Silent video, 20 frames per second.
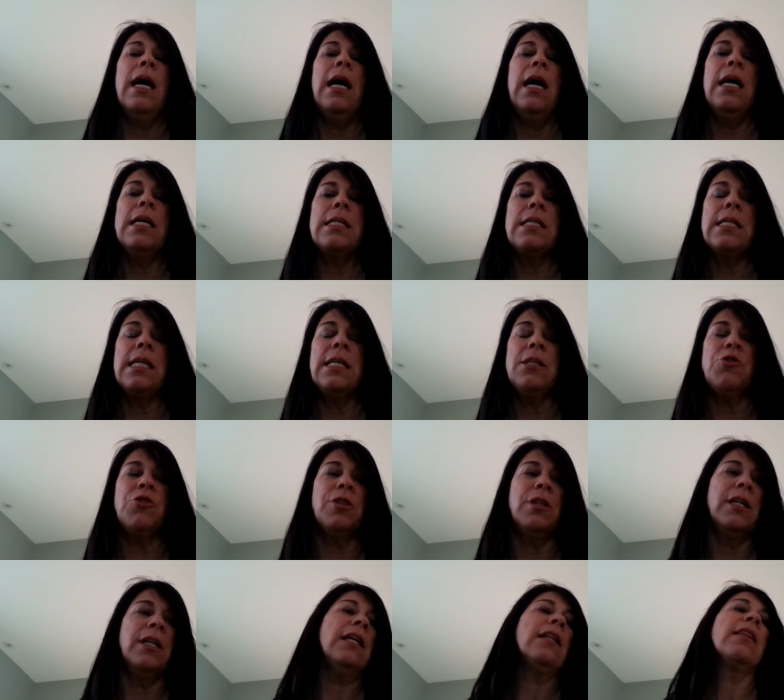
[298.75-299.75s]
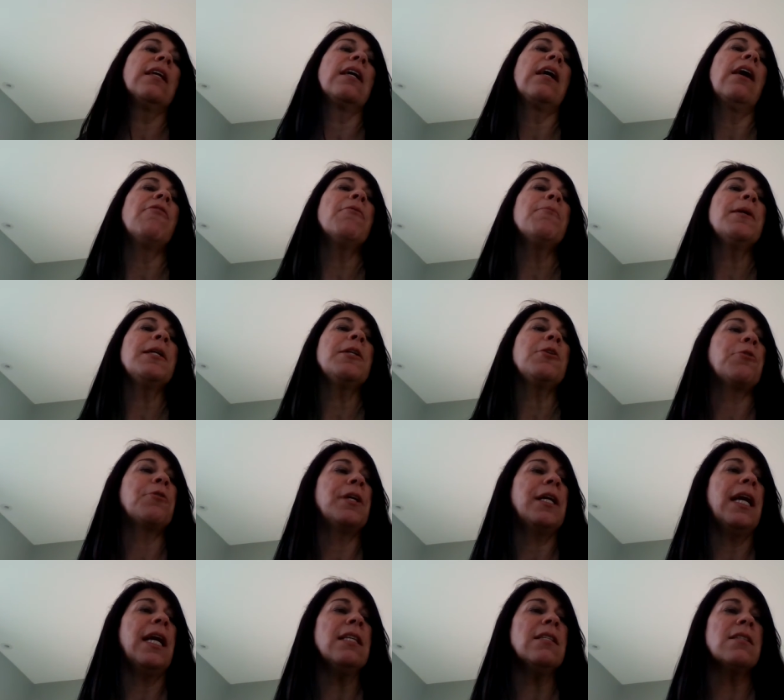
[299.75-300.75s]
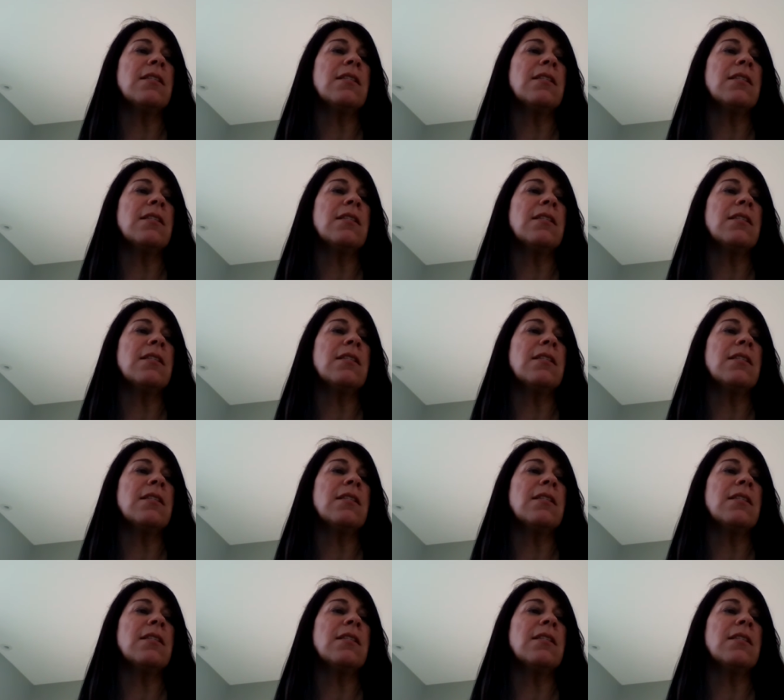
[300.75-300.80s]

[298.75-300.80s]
Essentially, the government creates